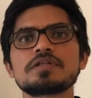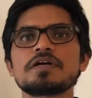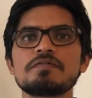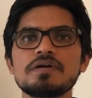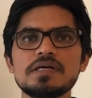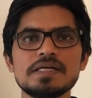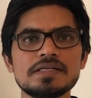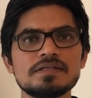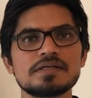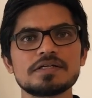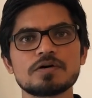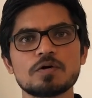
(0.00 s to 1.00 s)
they were
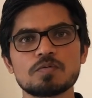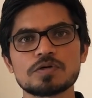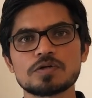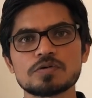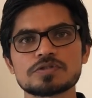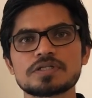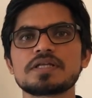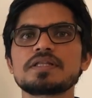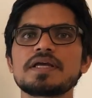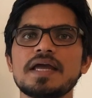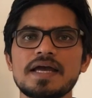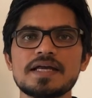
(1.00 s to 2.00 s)
lethal in overdose and
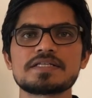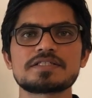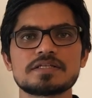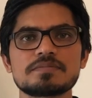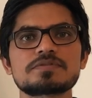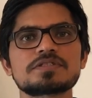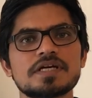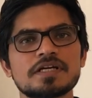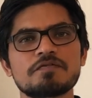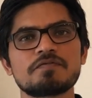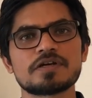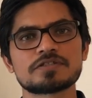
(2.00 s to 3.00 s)
they had some
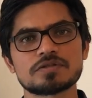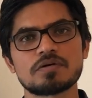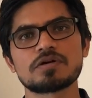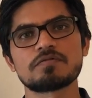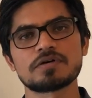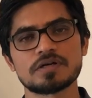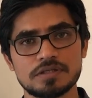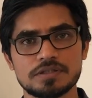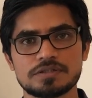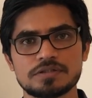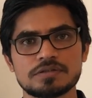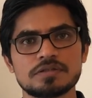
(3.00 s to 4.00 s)
side effects on our
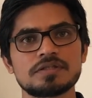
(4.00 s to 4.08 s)
heart.